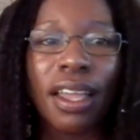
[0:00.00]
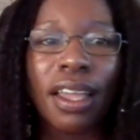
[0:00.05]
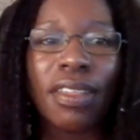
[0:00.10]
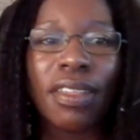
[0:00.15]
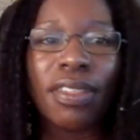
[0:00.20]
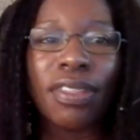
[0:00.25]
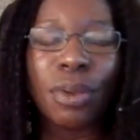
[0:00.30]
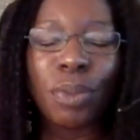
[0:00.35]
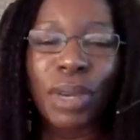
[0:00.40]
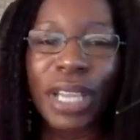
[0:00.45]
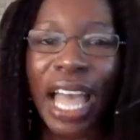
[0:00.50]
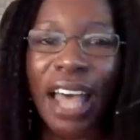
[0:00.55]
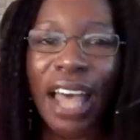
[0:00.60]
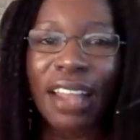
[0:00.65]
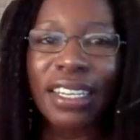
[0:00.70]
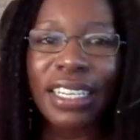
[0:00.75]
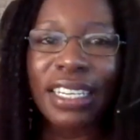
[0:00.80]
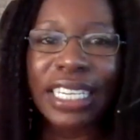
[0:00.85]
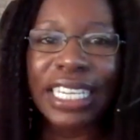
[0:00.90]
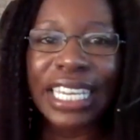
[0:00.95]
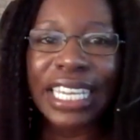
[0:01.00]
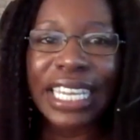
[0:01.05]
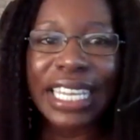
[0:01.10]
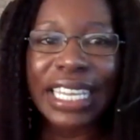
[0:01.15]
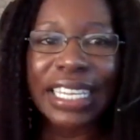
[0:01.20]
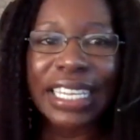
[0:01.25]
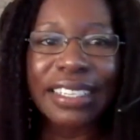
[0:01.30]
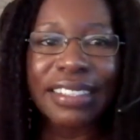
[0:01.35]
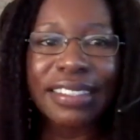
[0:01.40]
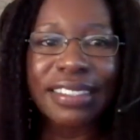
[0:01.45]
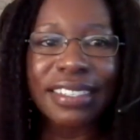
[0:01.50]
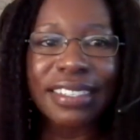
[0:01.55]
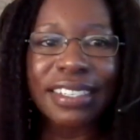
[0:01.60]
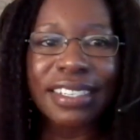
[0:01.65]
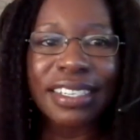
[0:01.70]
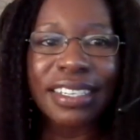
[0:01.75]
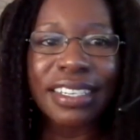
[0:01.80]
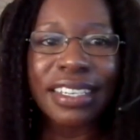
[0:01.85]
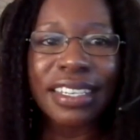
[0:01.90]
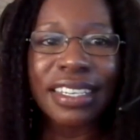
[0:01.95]
The reality is
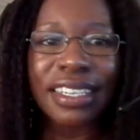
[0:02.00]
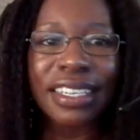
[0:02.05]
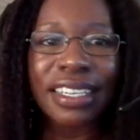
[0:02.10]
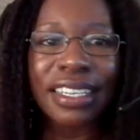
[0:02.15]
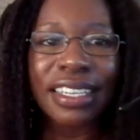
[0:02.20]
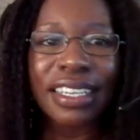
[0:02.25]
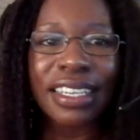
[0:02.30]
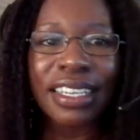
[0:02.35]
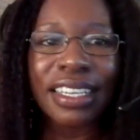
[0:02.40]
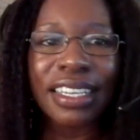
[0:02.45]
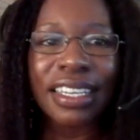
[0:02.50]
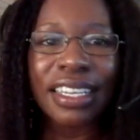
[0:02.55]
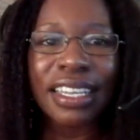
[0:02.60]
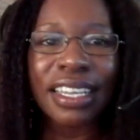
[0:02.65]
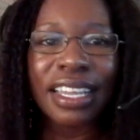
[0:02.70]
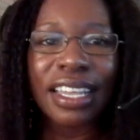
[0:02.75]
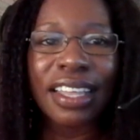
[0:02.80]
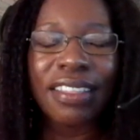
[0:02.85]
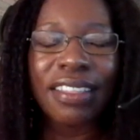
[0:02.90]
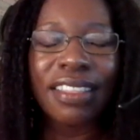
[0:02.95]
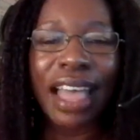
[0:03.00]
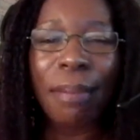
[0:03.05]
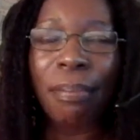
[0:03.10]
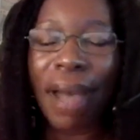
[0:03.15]
that